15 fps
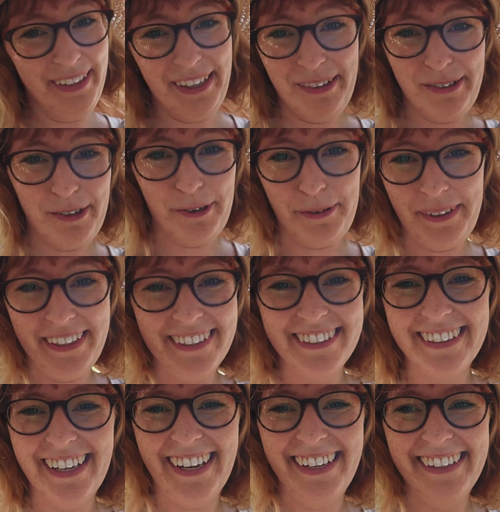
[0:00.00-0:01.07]
then you go
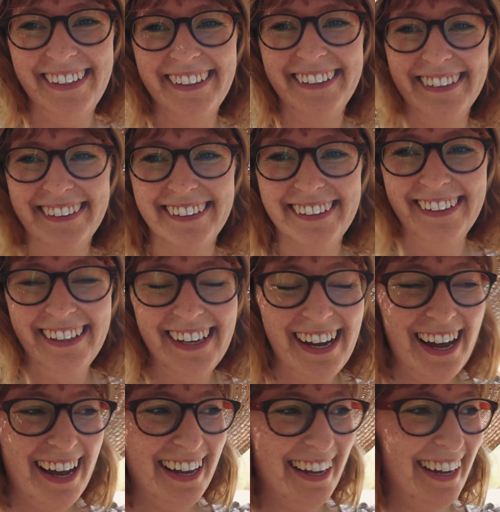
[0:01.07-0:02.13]
inside
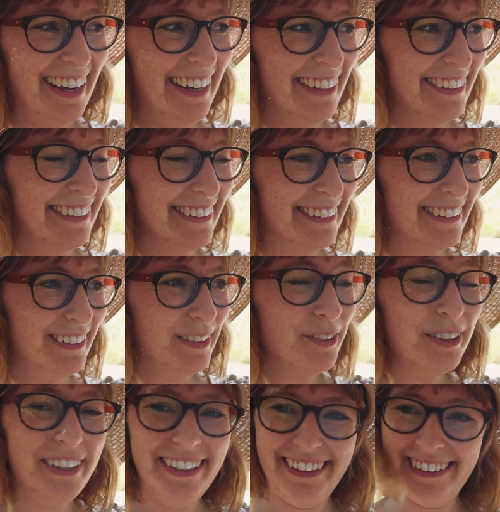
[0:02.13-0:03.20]
and
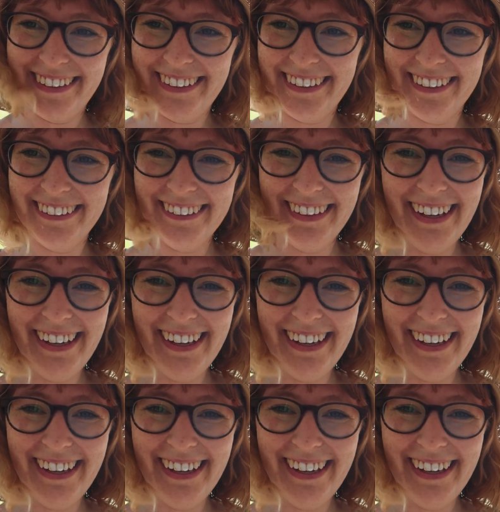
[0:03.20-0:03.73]
you eat.